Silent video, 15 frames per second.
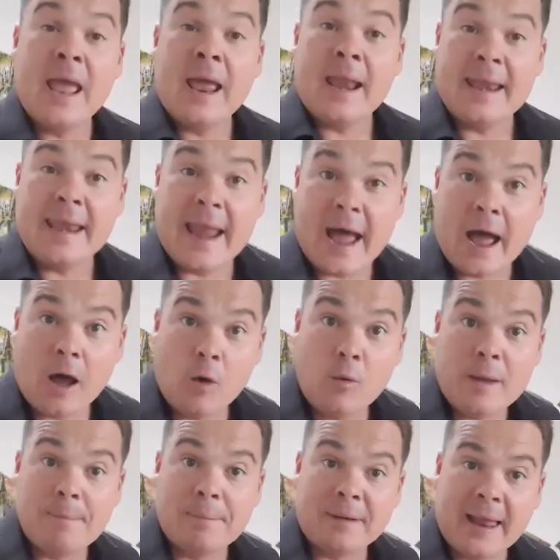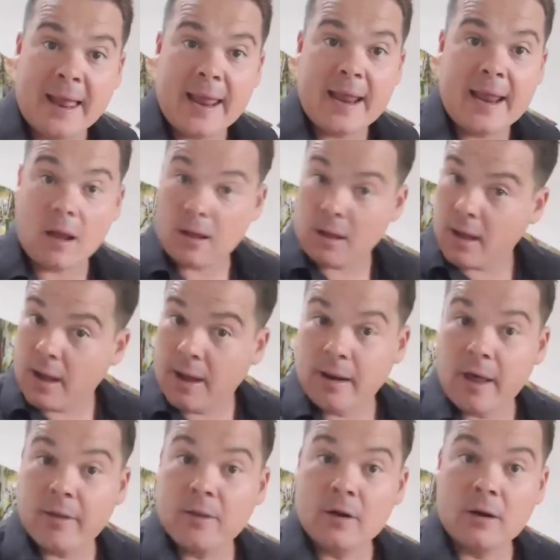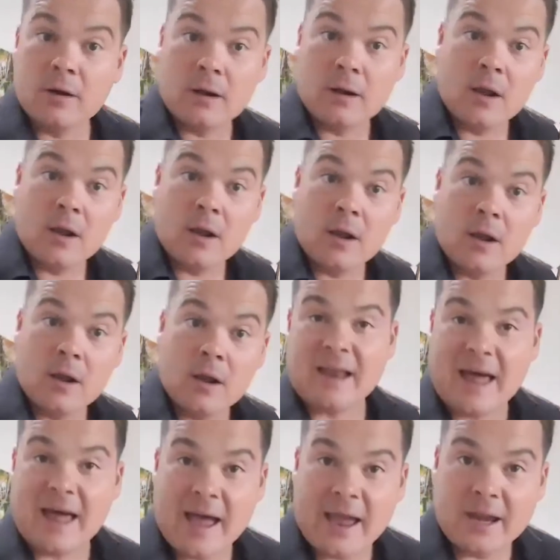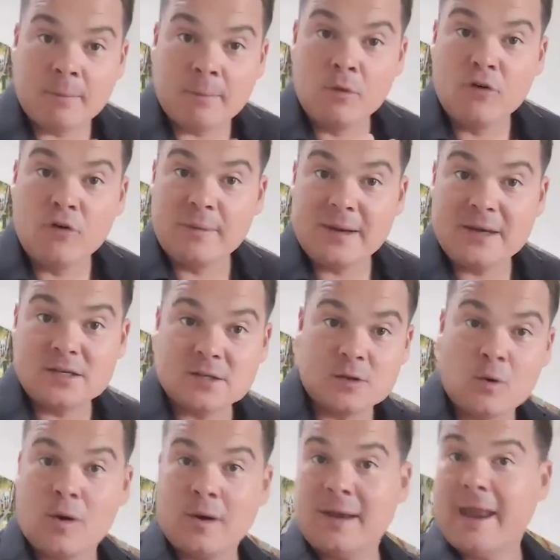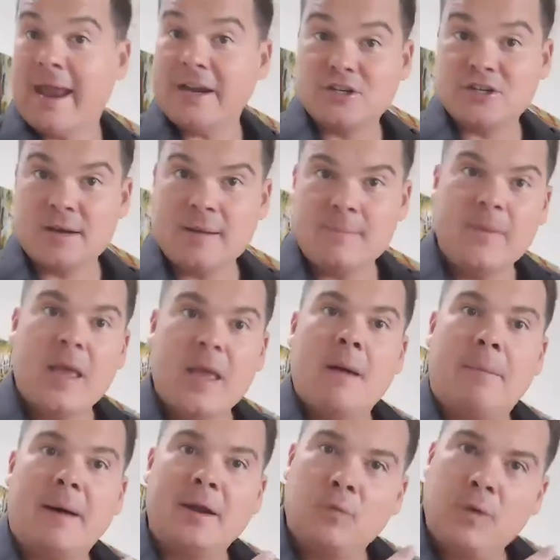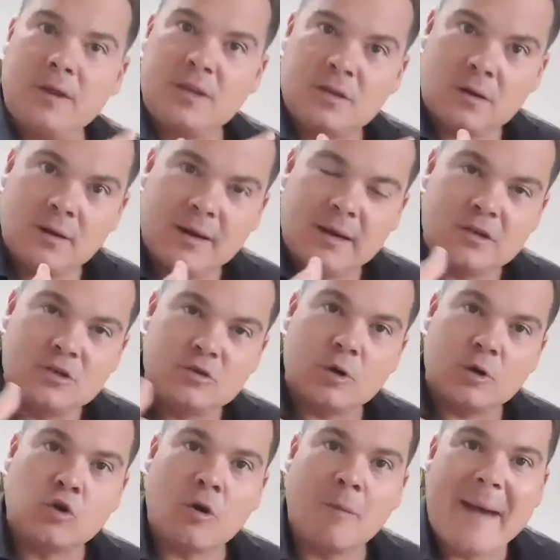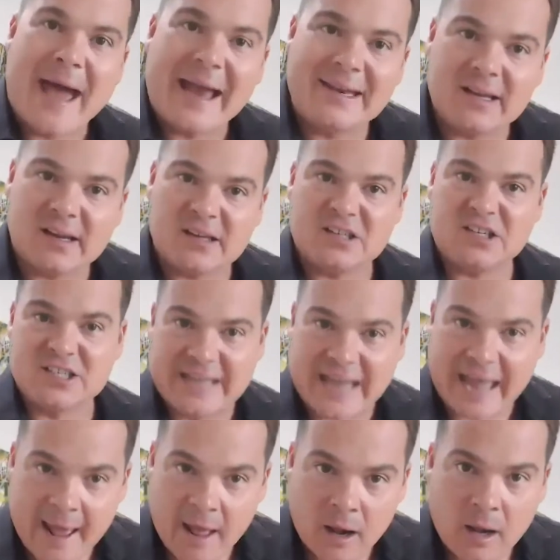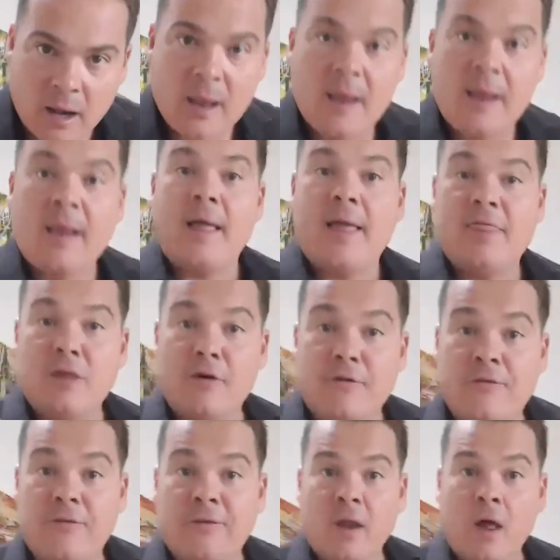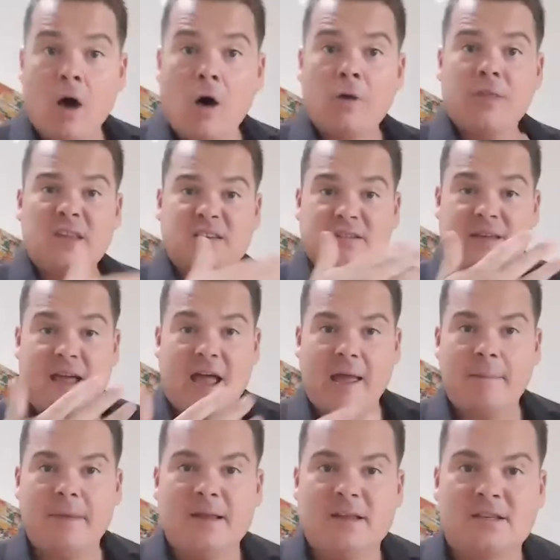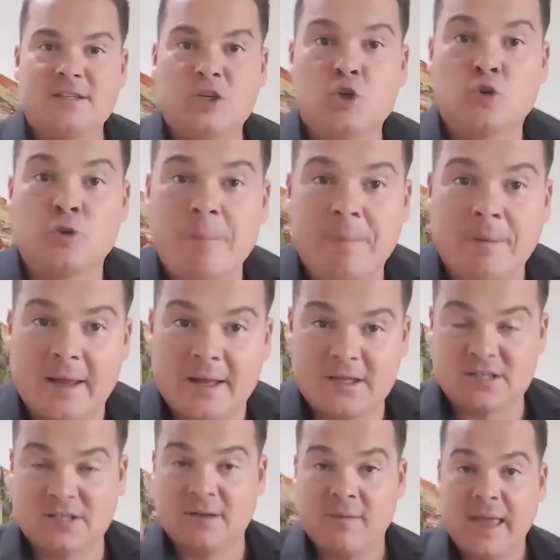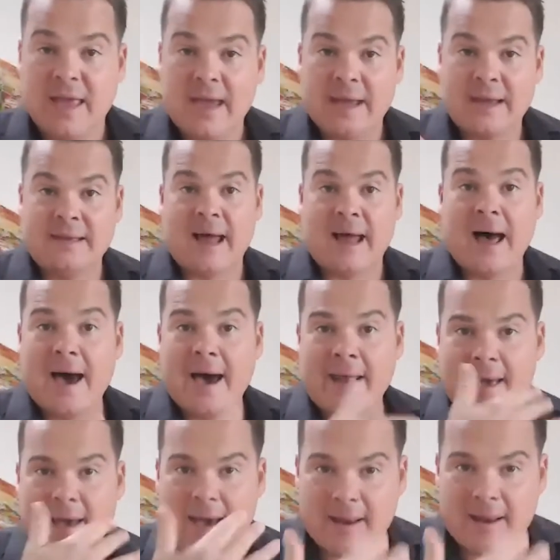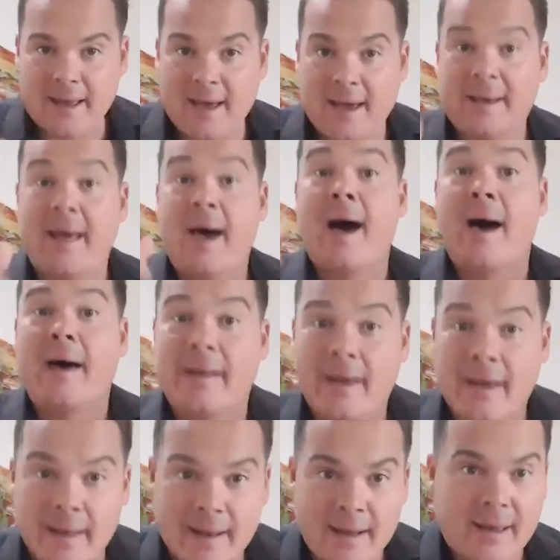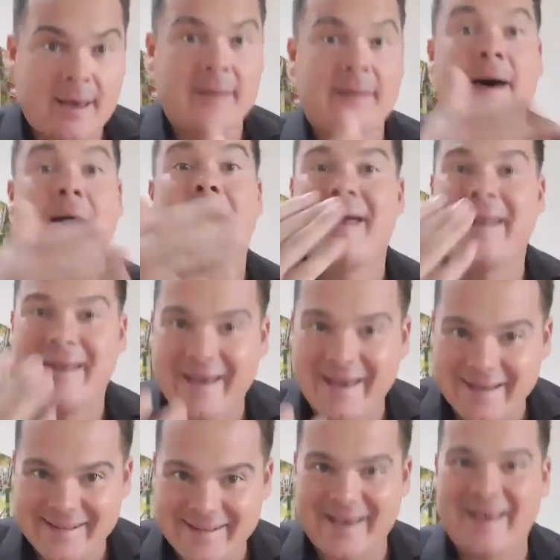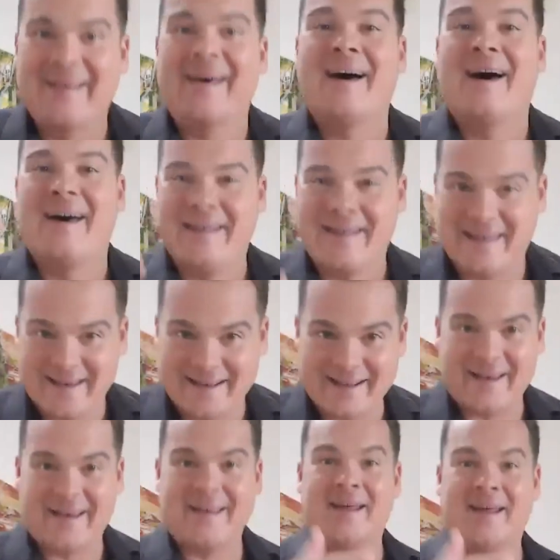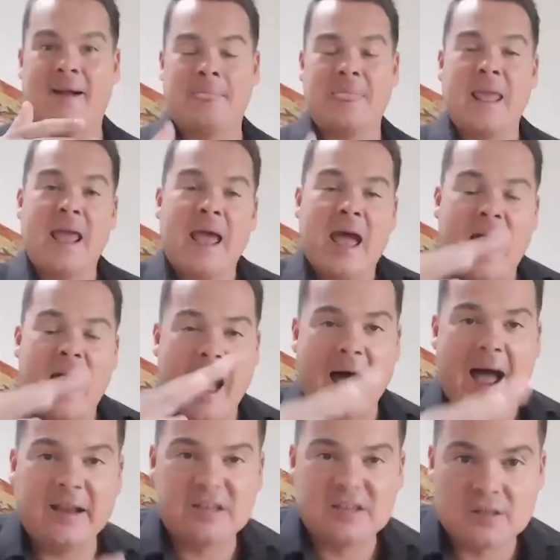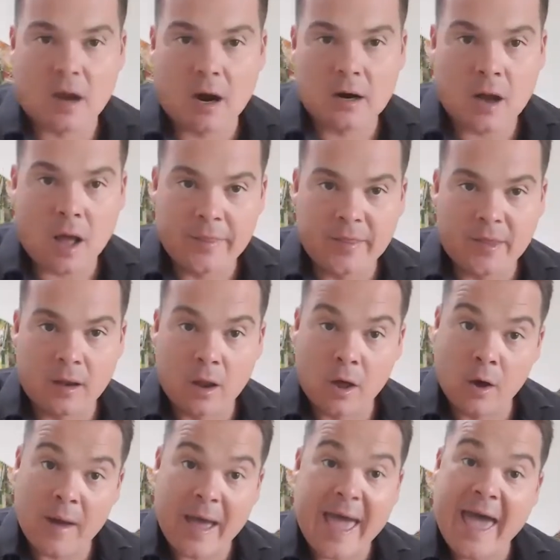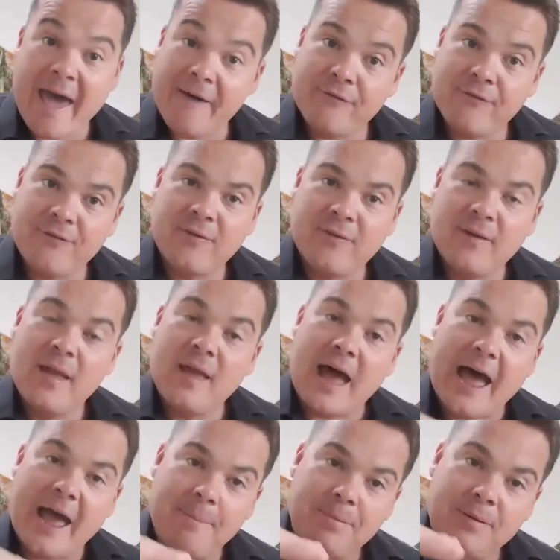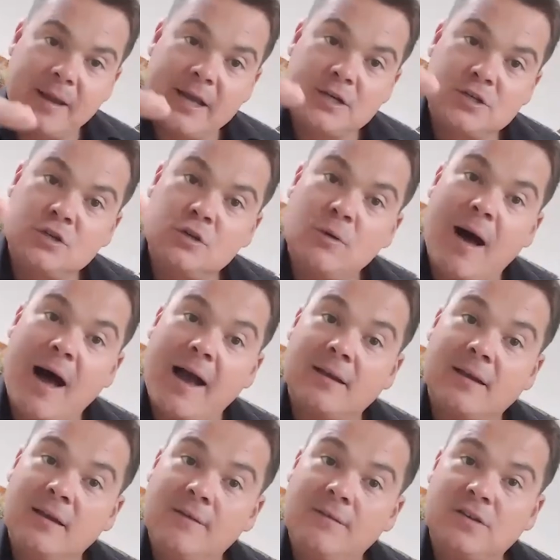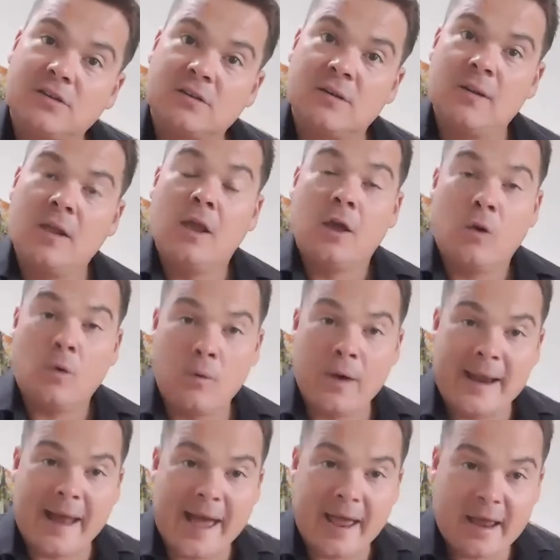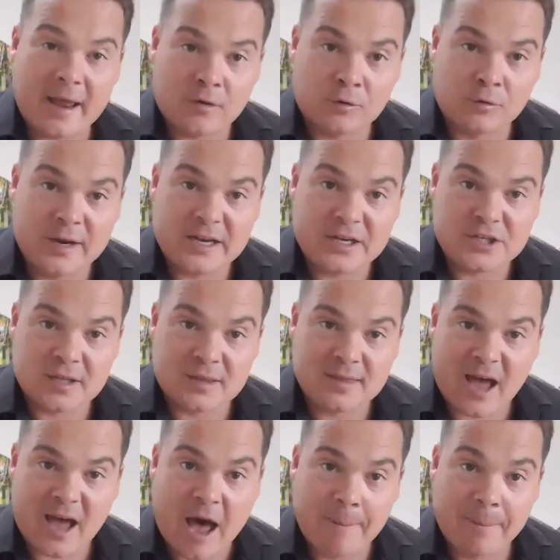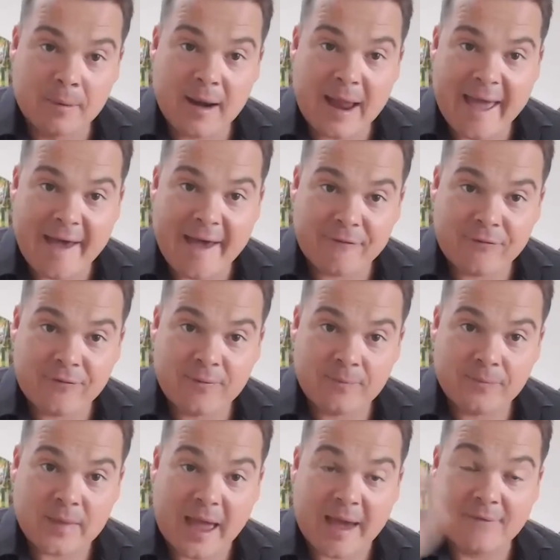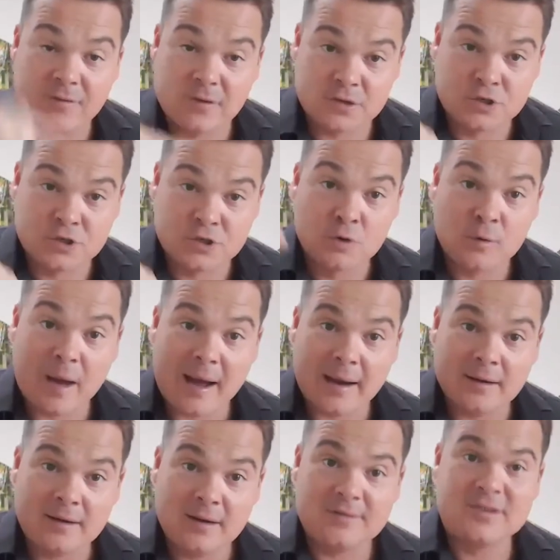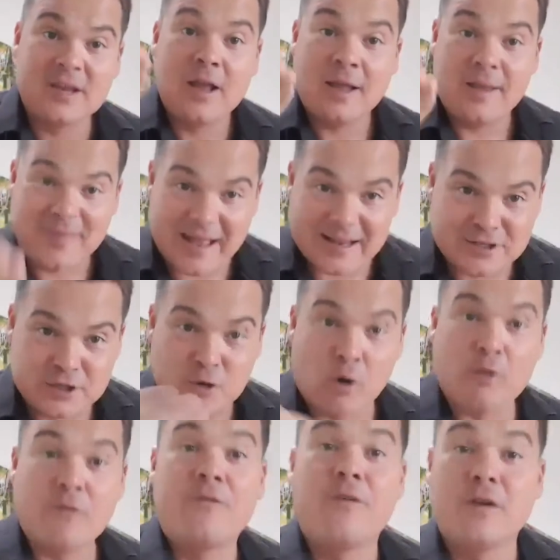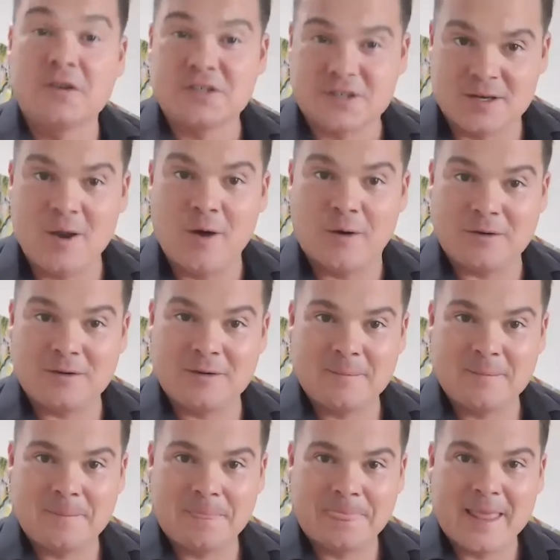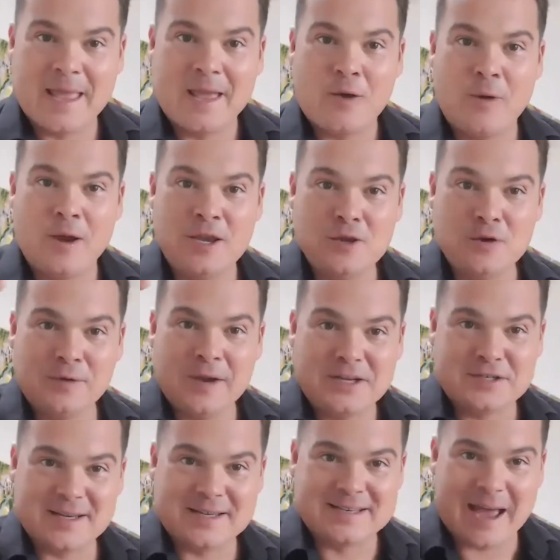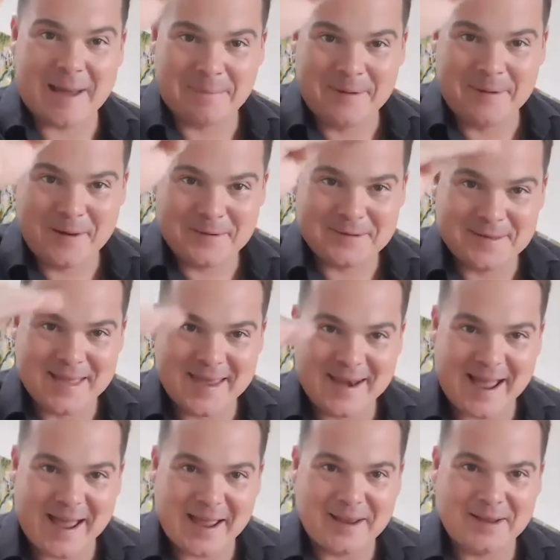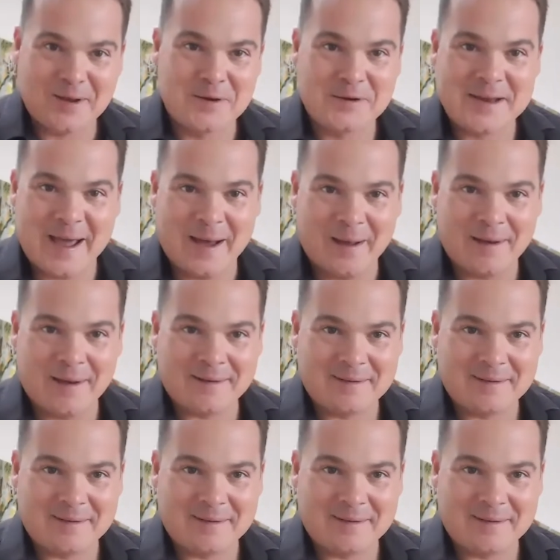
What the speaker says: Now we play another slide movement coordination, but we turn it into a chromatic scale. The flow this time is triplets. Da da da da da da da da da da da da. I start on the low F. I play 2 octaves. When I reach the upper F after 2 octaves, that's your first note. When you reach the top note, then I go down.